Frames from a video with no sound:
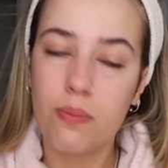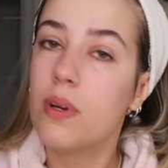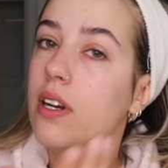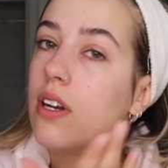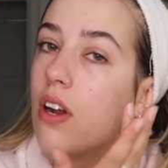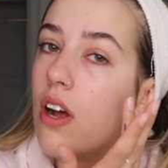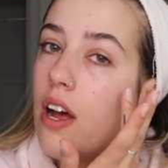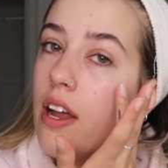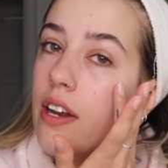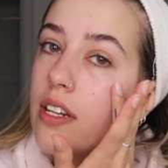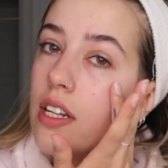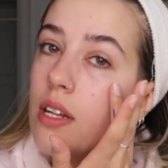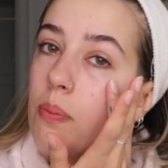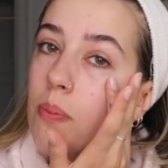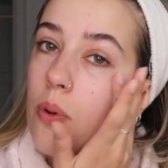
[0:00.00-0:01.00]
put it
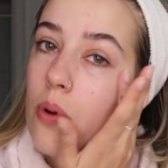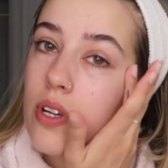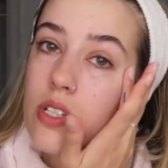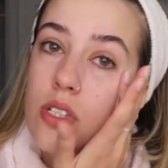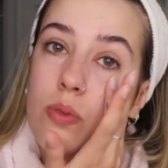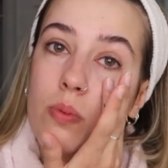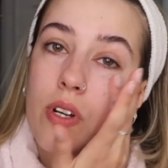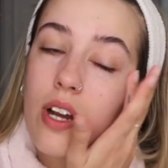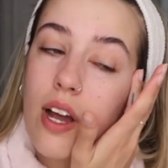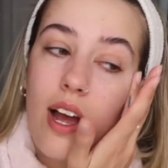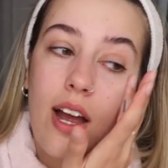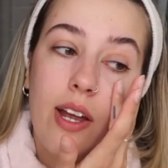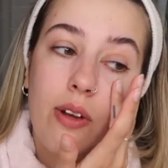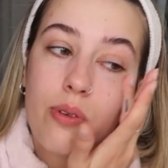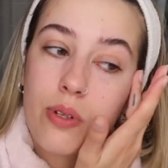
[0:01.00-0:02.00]
on the points where
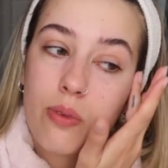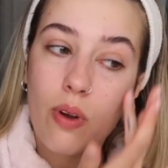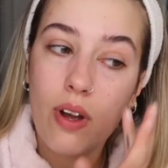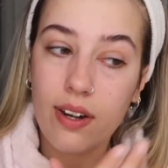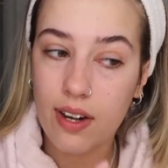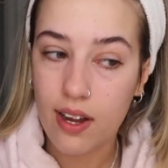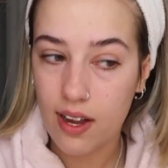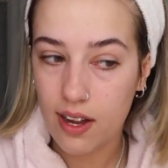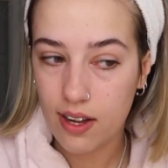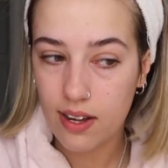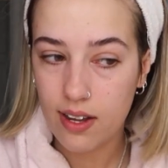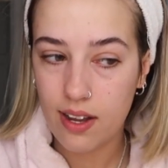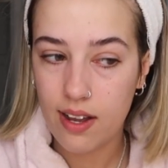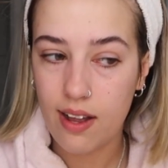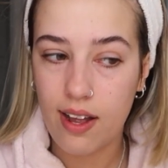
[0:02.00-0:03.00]
I would want
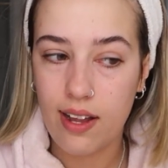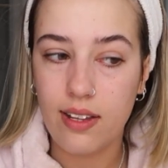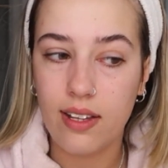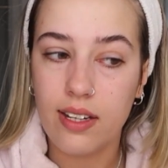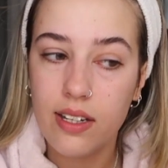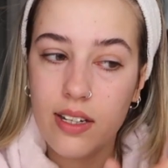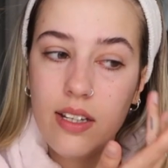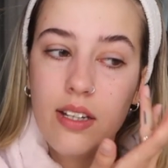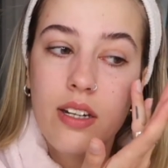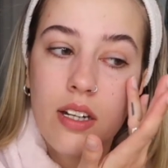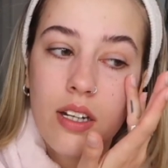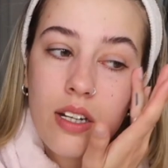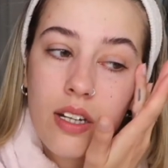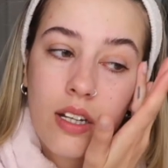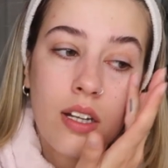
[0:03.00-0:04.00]
highlighted.
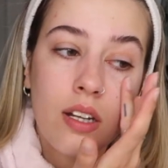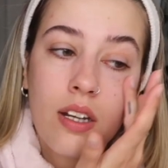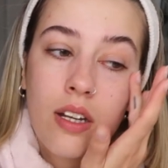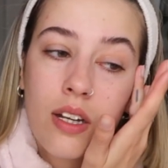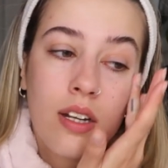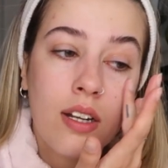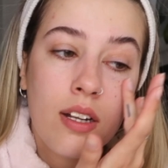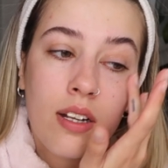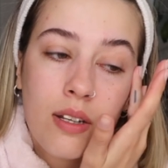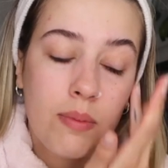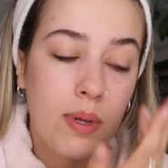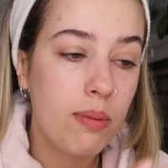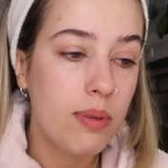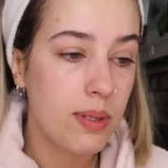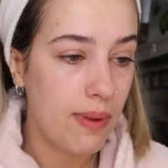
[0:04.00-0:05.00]

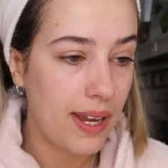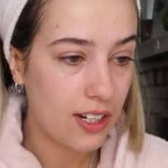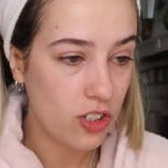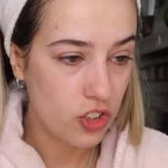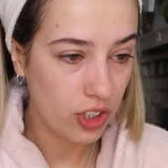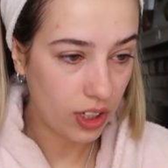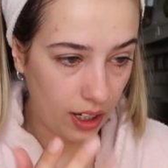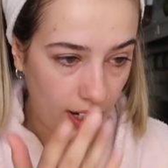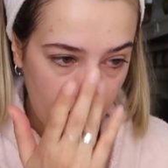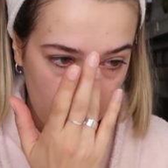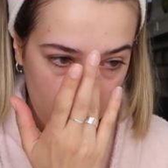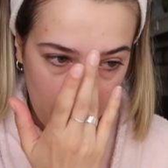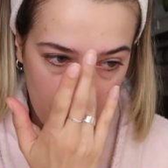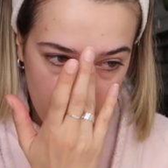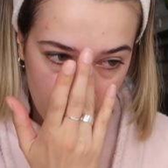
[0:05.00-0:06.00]
Maybe some extra
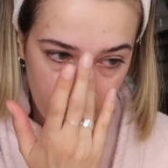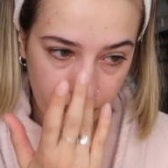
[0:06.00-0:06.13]
glow.